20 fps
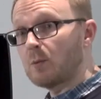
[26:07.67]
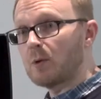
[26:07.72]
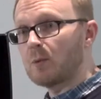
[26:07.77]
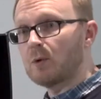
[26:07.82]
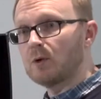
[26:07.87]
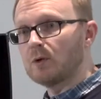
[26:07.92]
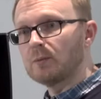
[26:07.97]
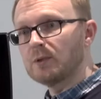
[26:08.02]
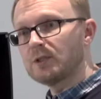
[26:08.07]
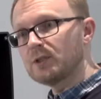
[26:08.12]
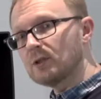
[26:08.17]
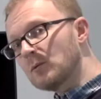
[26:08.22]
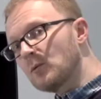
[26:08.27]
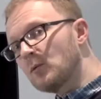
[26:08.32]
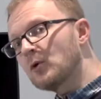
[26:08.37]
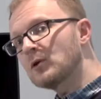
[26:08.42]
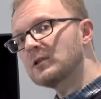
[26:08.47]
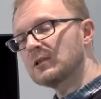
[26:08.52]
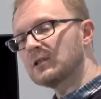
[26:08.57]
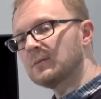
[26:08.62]
we want. We don't
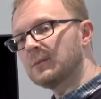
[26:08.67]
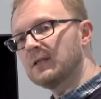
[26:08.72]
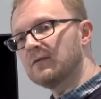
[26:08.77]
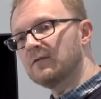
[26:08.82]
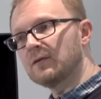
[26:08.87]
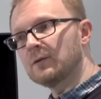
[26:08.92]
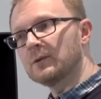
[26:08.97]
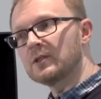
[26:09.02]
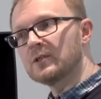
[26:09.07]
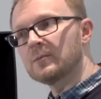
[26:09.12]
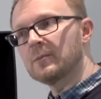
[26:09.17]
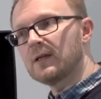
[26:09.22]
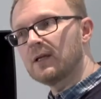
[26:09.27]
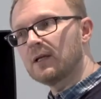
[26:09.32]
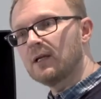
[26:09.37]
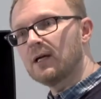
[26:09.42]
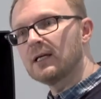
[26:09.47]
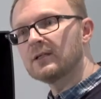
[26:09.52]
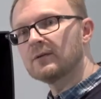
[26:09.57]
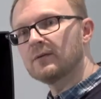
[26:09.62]
want it to be influenced by the
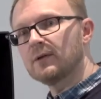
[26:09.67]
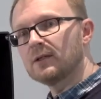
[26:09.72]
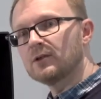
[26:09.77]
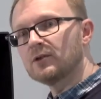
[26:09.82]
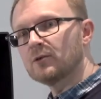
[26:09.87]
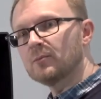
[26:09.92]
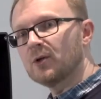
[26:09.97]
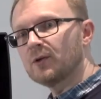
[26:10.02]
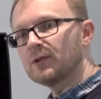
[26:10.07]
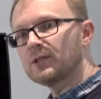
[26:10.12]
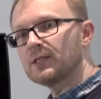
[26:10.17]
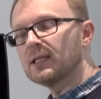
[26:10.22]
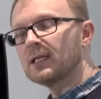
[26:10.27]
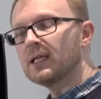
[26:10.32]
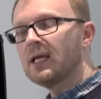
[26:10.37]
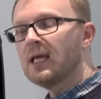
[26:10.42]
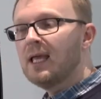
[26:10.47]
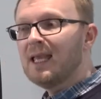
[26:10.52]
light around your monitor.